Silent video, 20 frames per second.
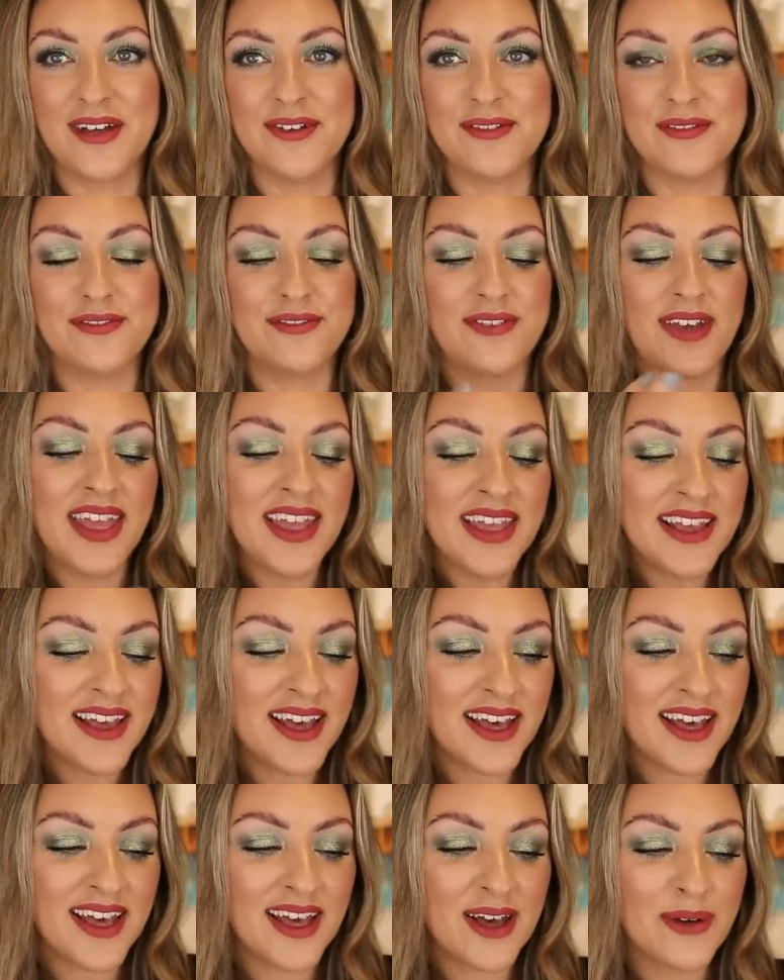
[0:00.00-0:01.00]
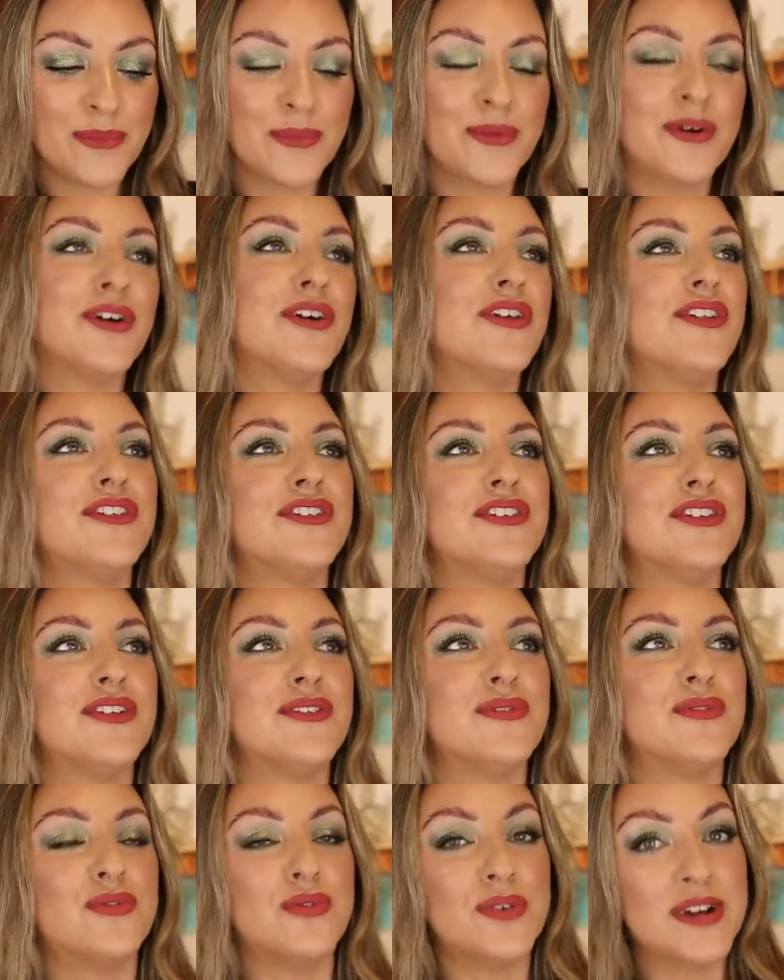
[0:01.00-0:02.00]
Vega was
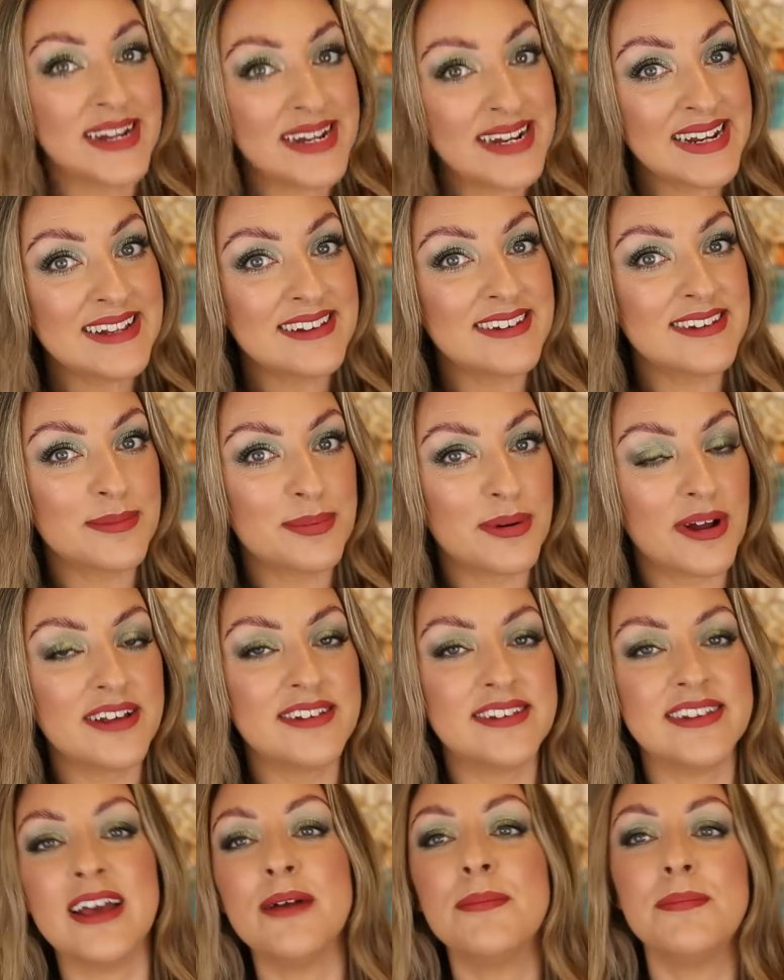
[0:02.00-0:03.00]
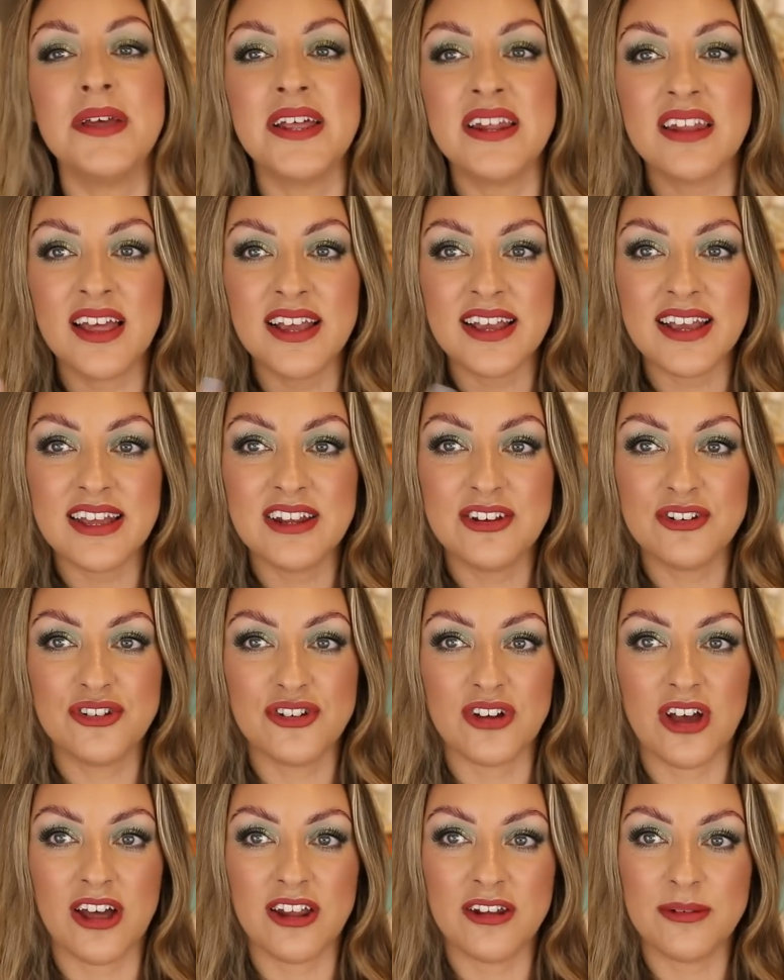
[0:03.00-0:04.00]
really surprising, a bit like
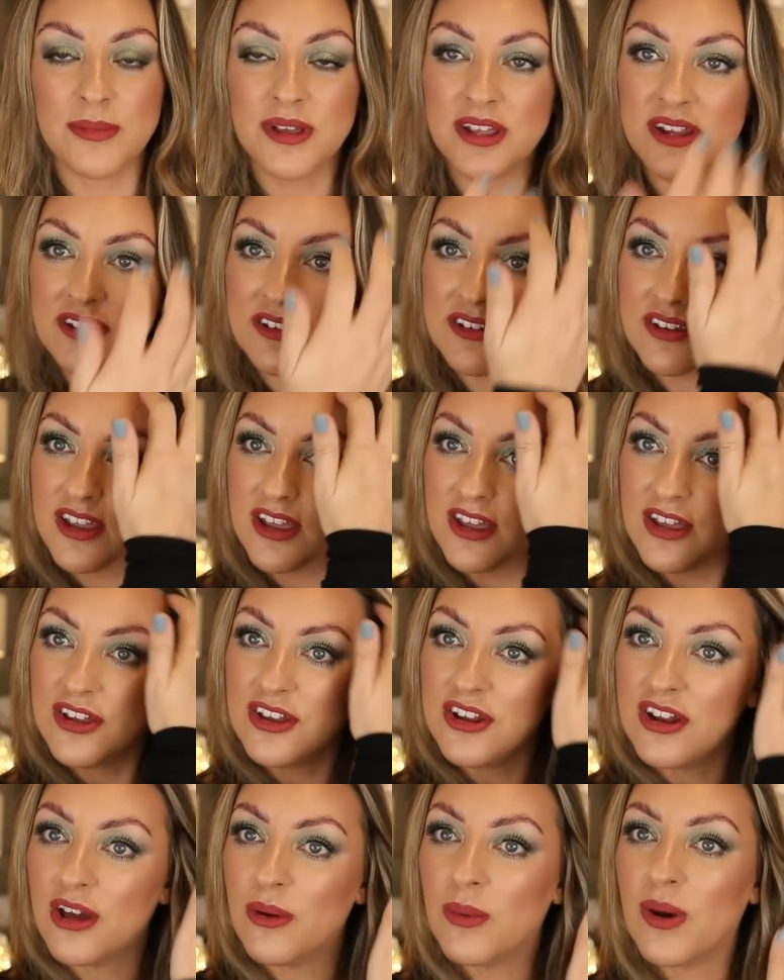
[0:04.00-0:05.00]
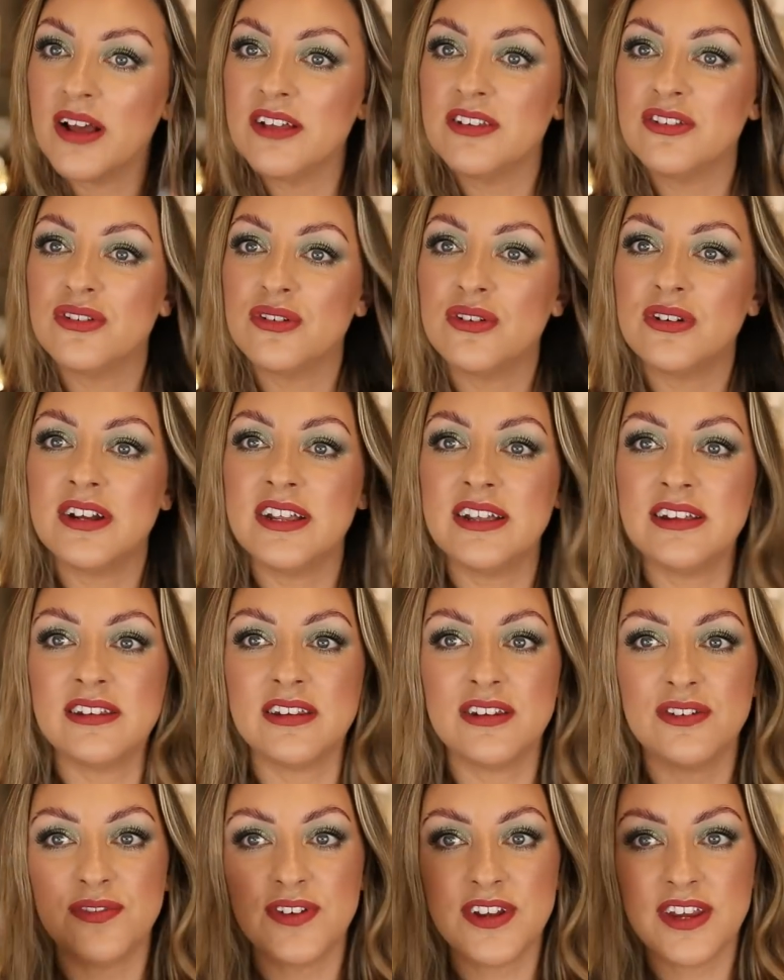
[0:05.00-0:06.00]
Enchantment. You know, I saw
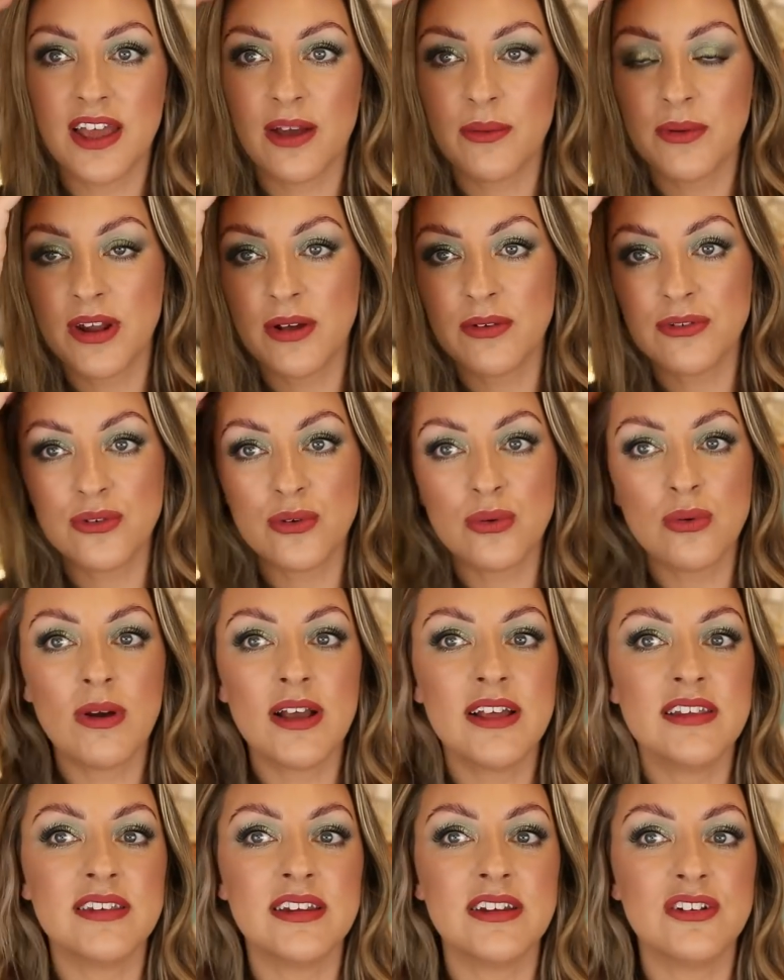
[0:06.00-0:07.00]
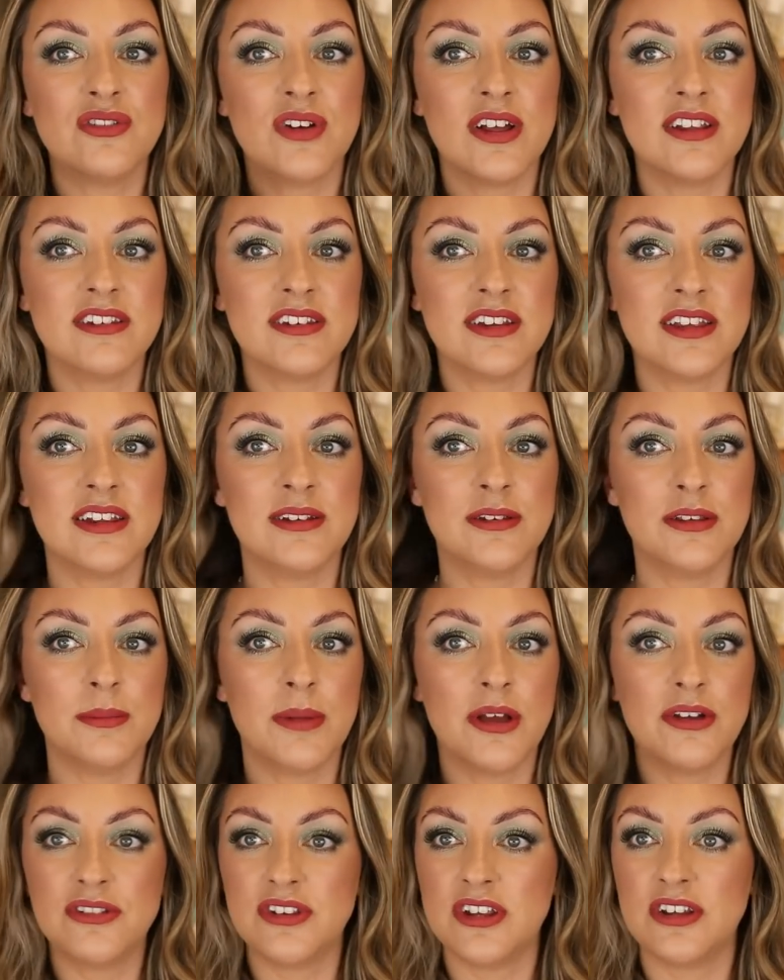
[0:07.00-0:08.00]
Lisa's video and I was always interested, the
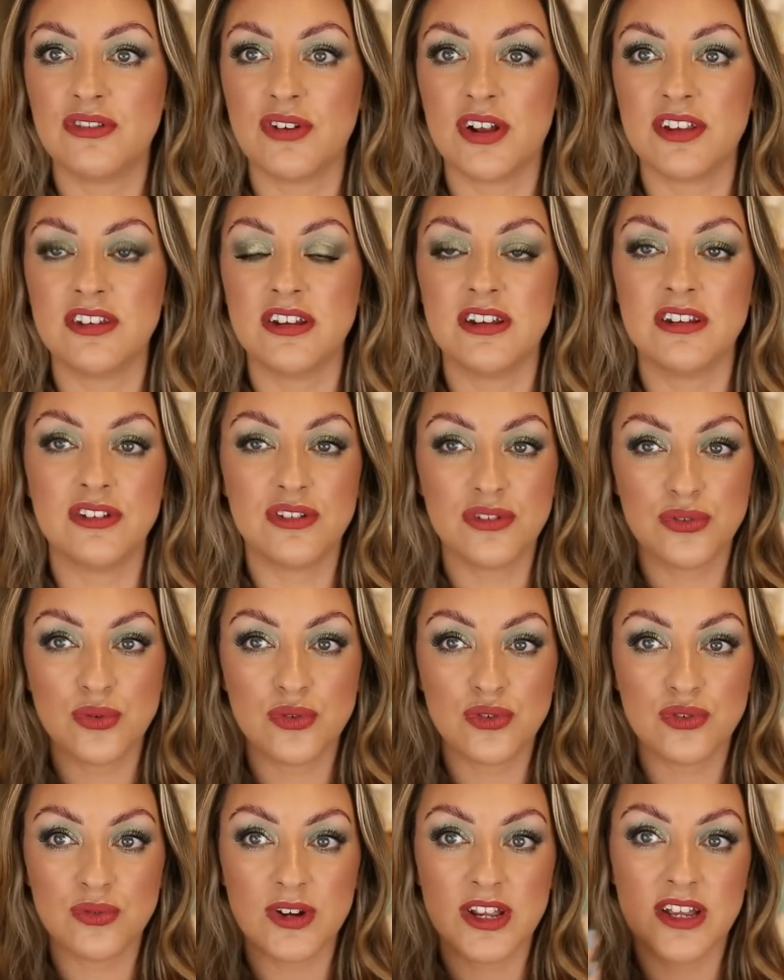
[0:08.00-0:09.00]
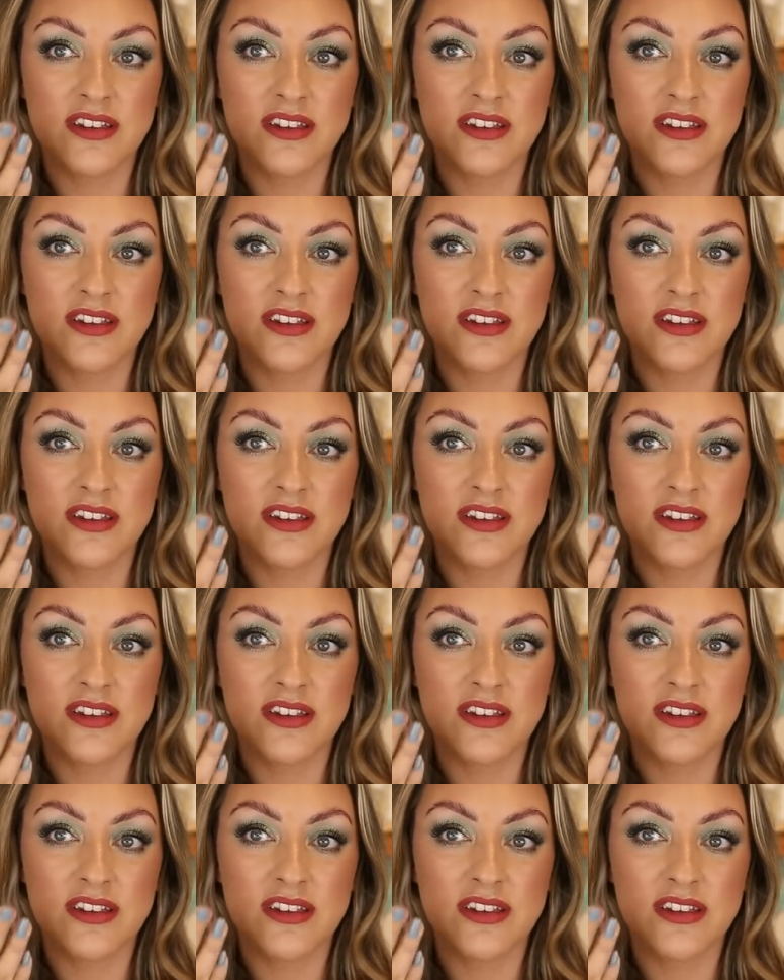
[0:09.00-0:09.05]
most interested in Sorcery